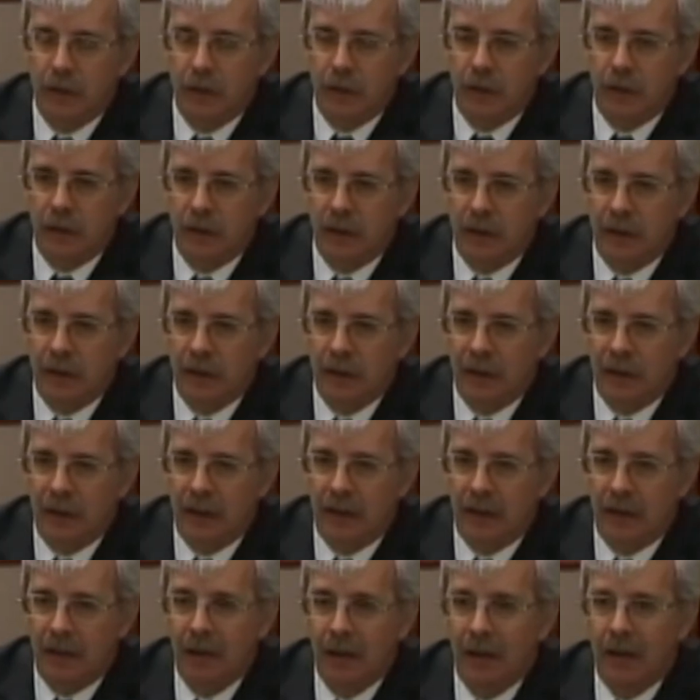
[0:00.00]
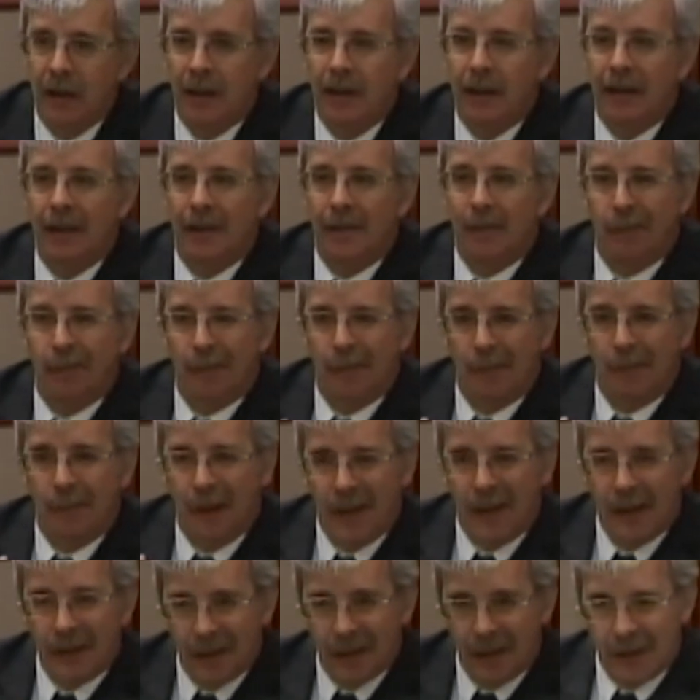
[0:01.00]
Jersey is higher.
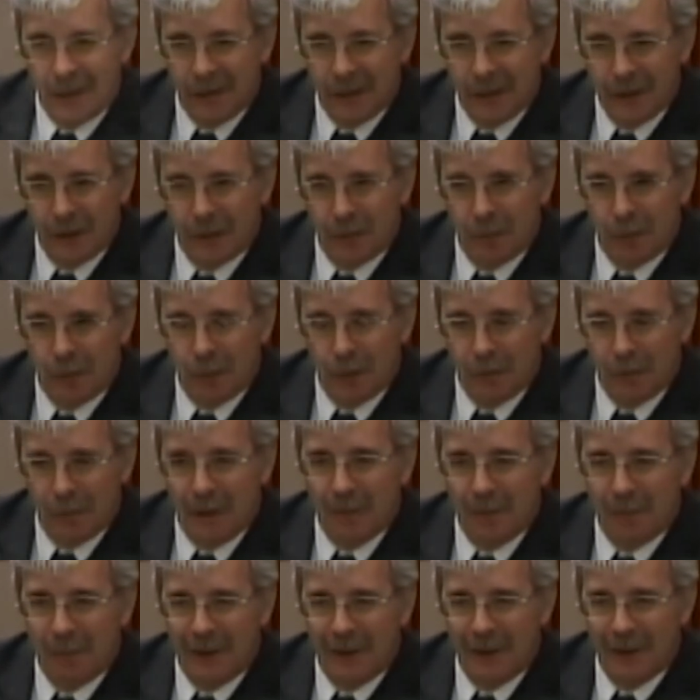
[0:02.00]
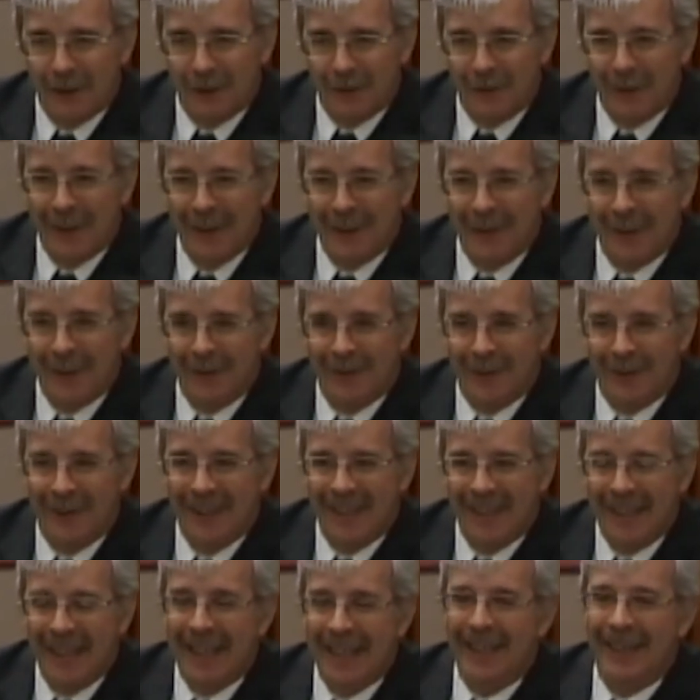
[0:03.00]
My county is bordered by Pennsylvania,
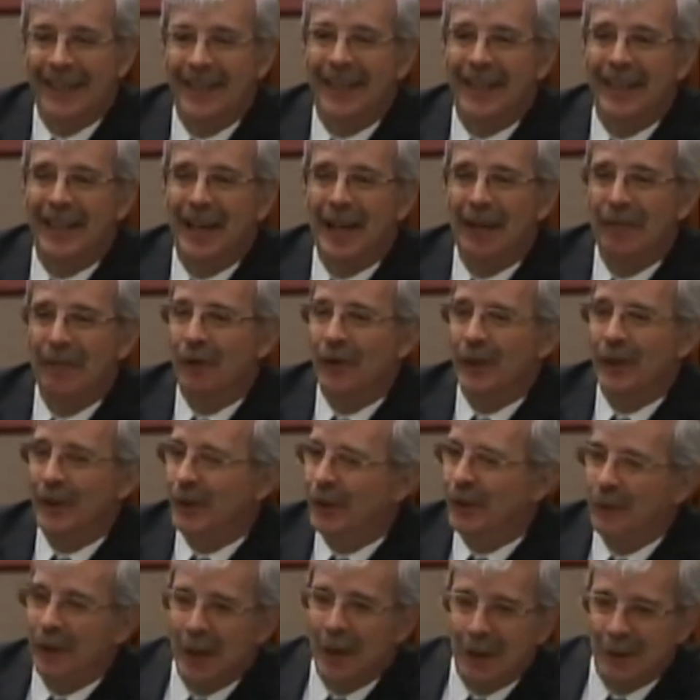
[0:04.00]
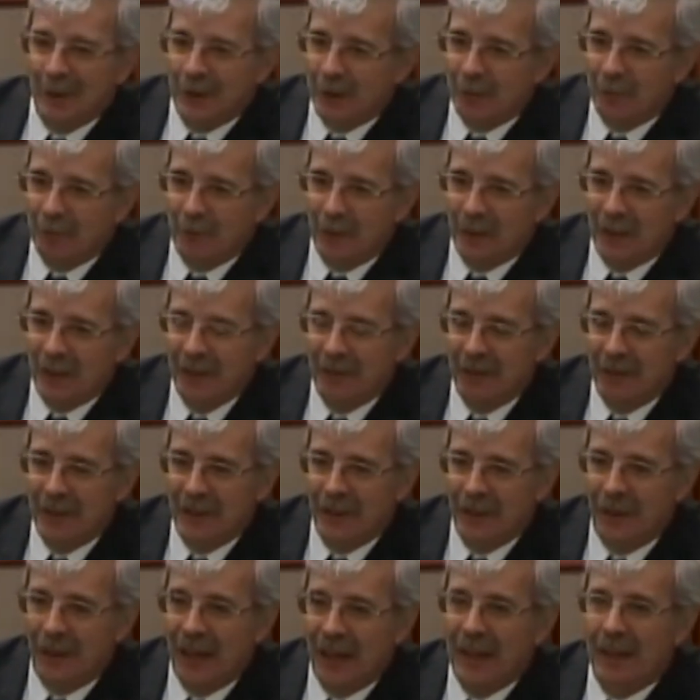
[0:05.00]
and I'm only 2 hours from Cleveland,
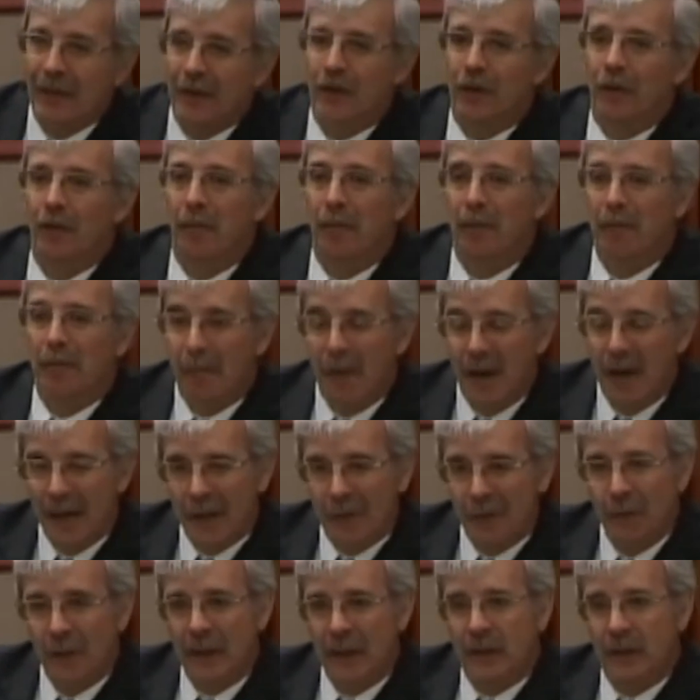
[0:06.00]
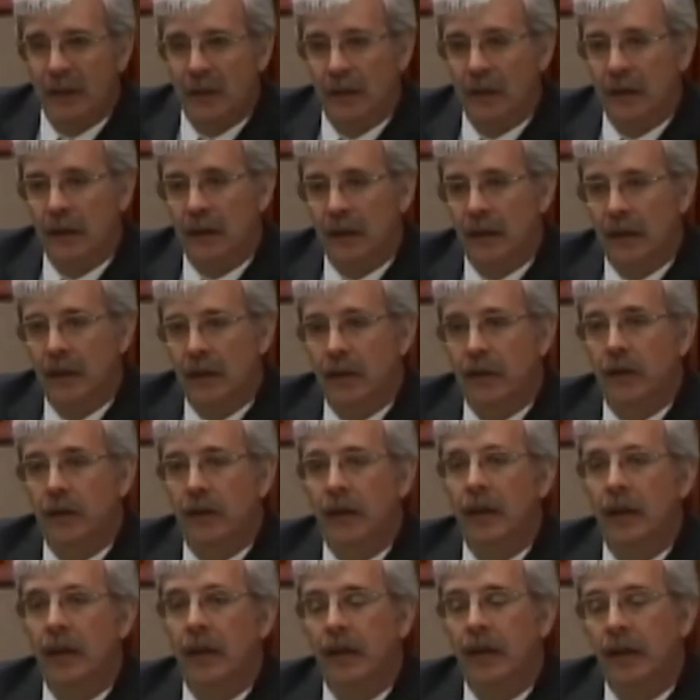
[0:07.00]
Ohio. So my region is
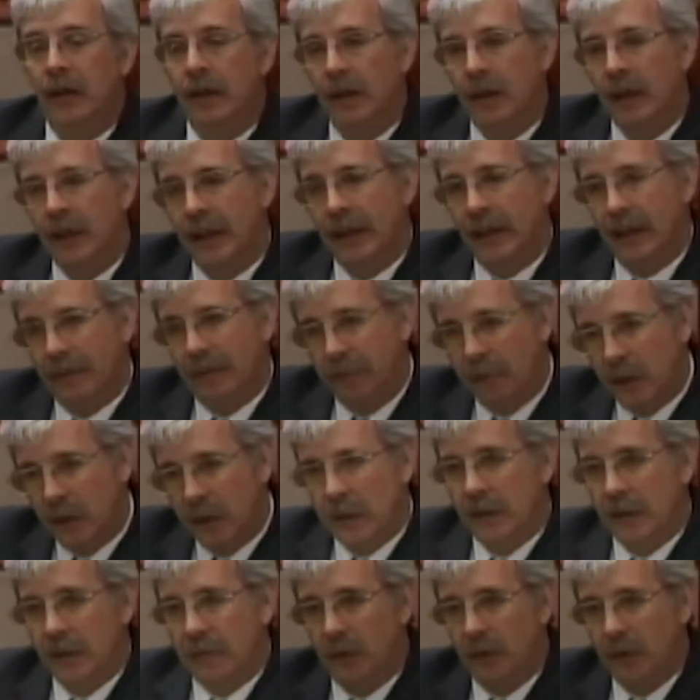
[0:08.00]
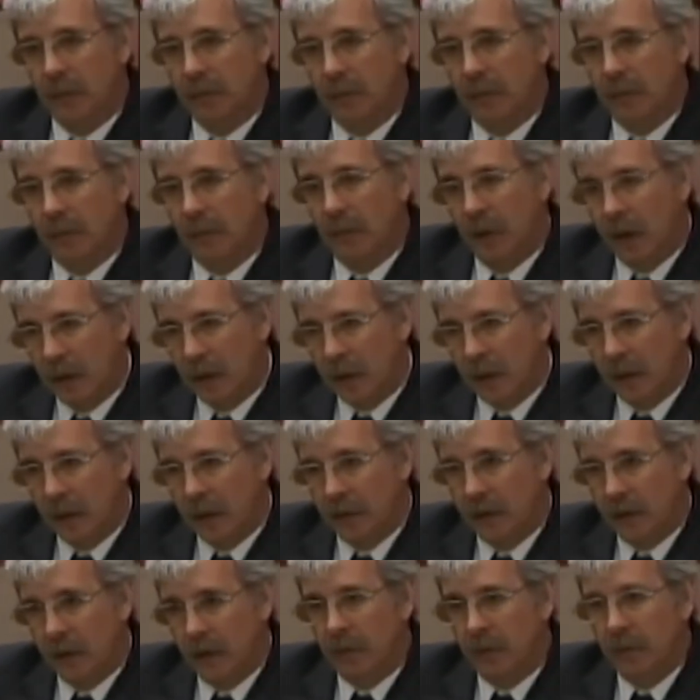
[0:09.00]
in a very different
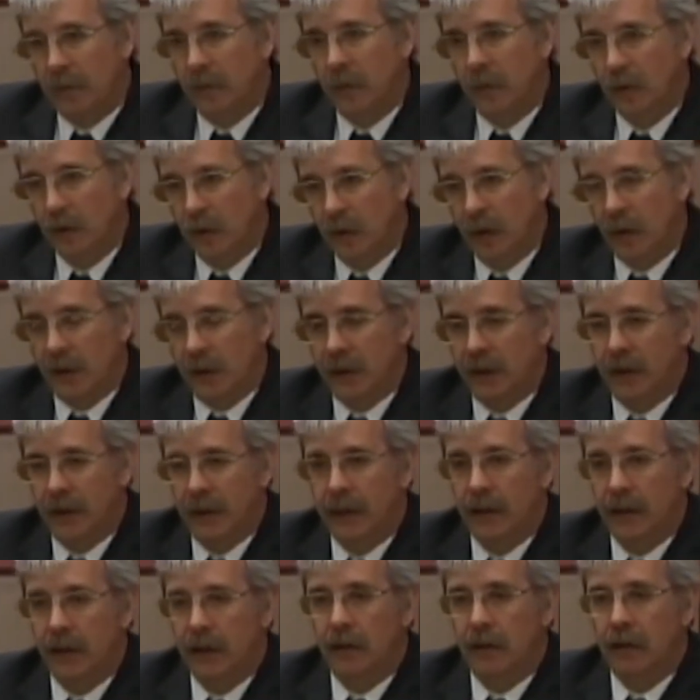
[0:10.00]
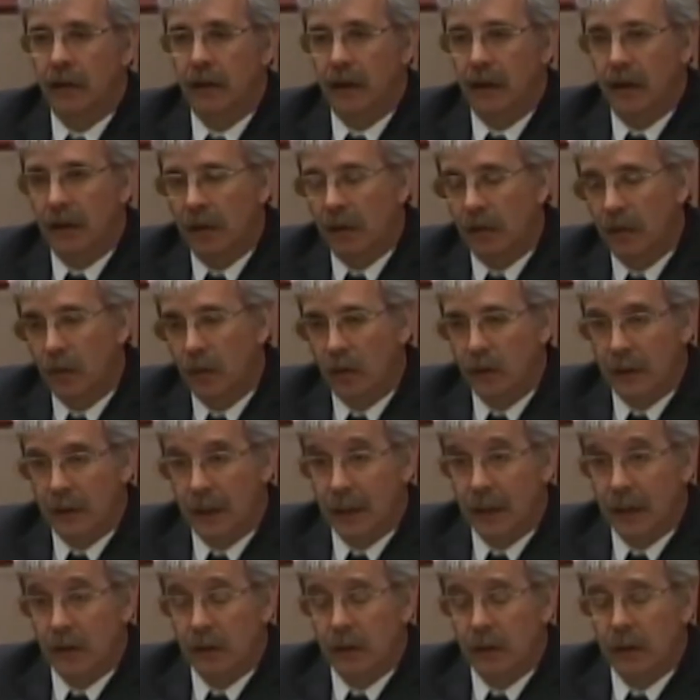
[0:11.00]
market than New York City or
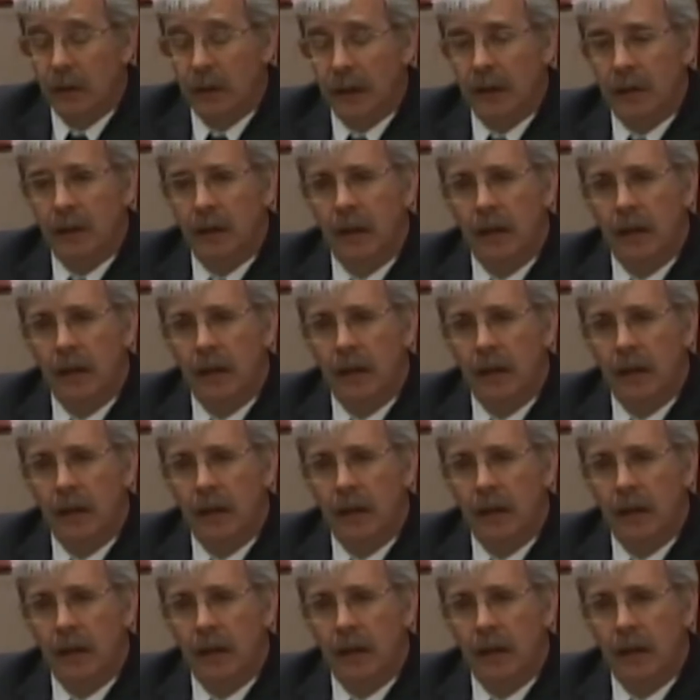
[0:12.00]
downstate.